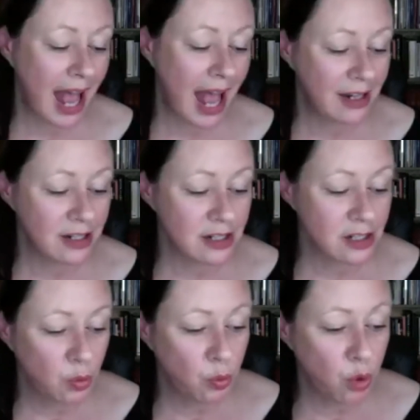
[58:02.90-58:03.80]
up
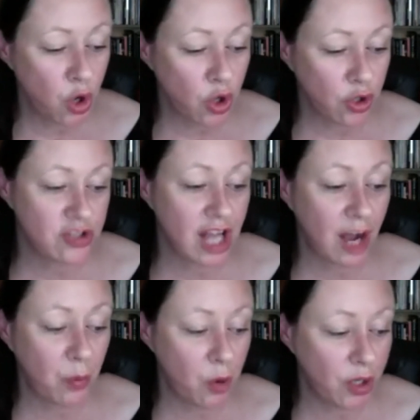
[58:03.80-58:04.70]
and
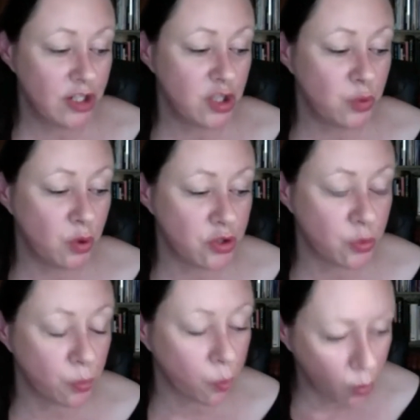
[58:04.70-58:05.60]
start working
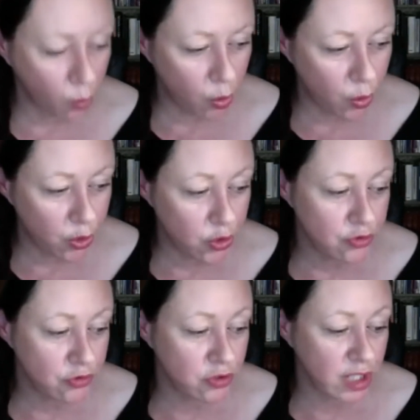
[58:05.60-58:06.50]
towards who
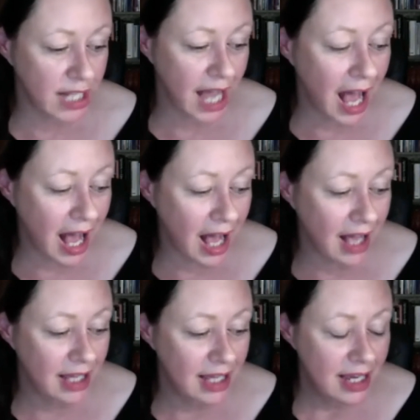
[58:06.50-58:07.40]
you truly
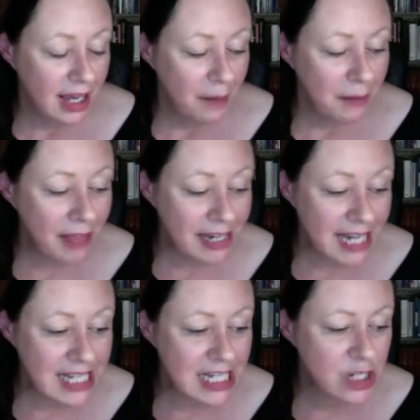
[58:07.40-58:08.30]
are. I mean, that
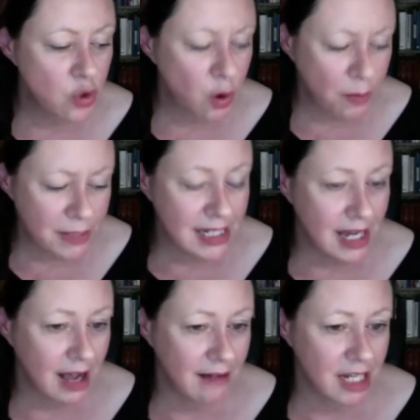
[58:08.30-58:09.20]
takes enormous
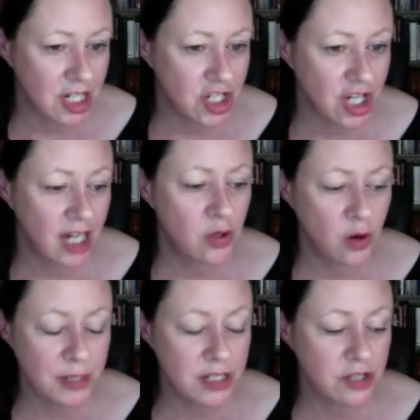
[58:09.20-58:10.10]
courage and
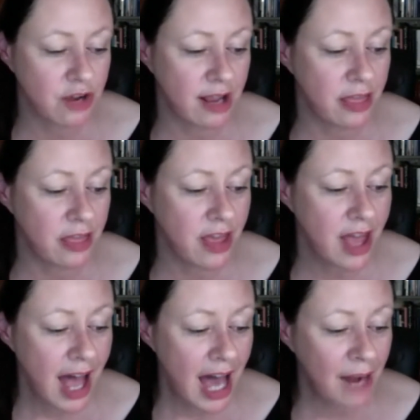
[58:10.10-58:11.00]
enormous strength.
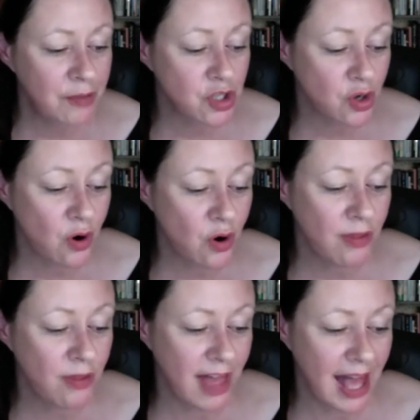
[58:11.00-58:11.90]
And I'm sure
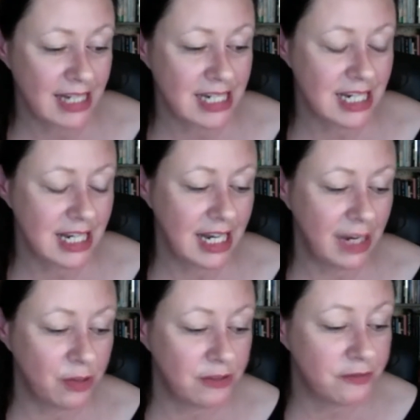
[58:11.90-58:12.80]
that it
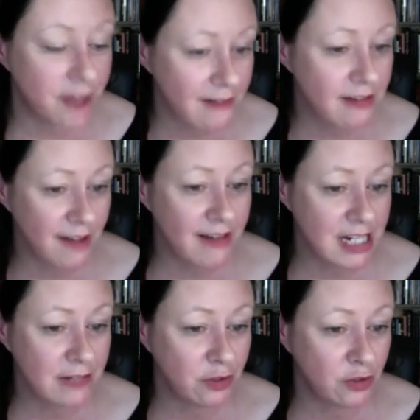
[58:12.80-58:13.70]
was very, very
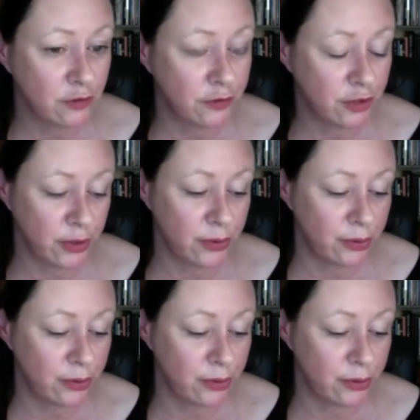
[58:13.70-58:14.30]
difficult for you.